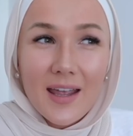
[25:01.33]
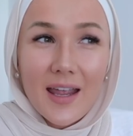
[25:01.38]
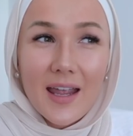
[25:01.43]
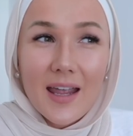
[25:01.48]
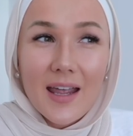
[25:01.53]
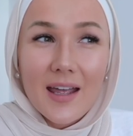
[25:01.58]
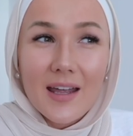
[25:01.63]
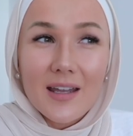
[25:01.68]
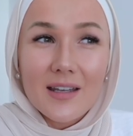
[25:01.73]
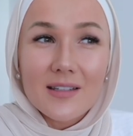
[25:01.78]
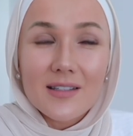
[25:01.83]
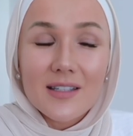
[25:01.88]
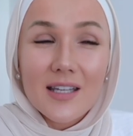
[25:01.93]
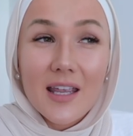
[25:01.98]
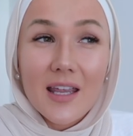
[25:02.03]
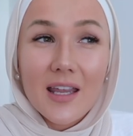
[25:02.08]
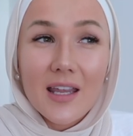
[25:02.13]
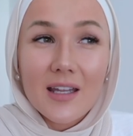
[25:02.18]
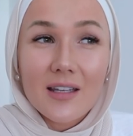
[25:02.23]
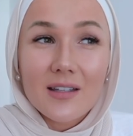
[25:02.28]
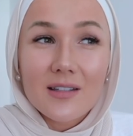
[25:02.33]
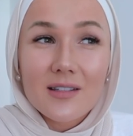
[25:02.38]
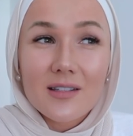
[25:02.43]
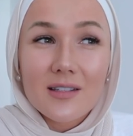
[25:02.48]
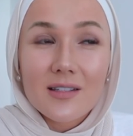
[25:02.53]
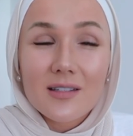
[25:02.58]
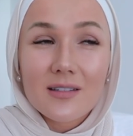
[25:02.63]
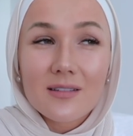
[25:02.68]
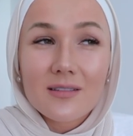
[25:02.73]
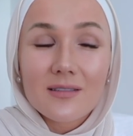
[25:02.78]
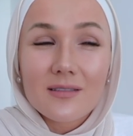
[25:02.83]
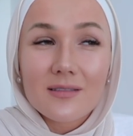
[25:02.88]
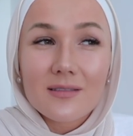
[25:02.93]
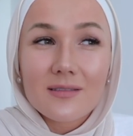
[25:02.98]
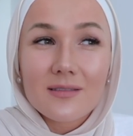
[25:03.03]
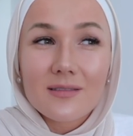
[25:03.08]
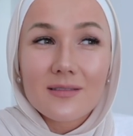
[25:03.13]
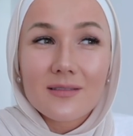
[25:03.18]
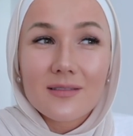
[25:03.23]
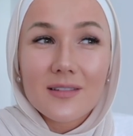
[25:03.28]
and take it,
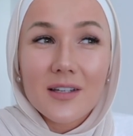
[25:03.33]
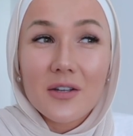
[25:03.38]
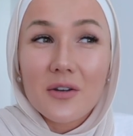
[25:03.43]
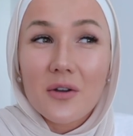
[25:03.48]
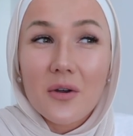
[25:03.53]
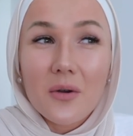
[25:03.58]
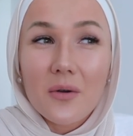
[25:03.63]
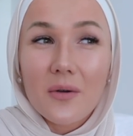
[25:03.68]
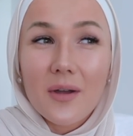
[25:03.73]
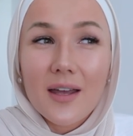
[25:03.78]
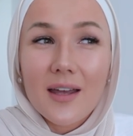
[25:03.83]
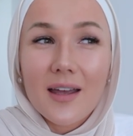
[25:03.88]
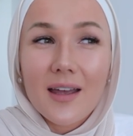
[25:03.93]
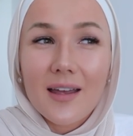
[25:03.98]
you know,